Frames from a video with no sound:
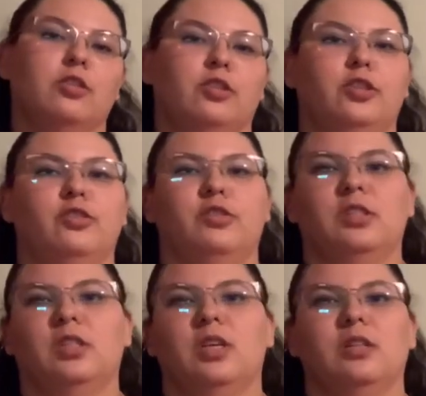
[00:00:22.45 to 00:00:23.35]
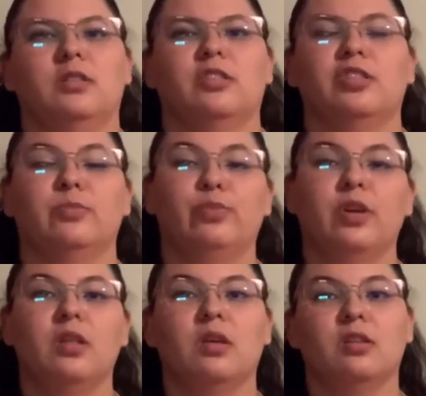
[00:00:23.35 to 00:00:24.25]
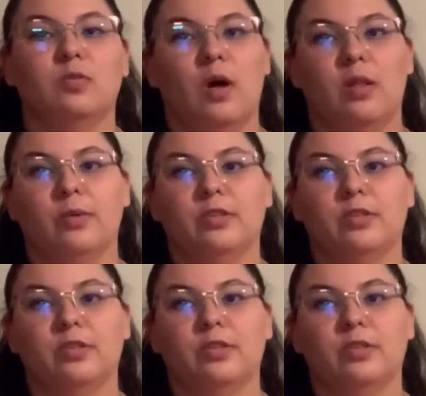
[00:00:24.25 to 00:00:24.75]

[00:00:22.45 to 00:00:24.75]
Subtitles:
used in things such as breathing and swallowing,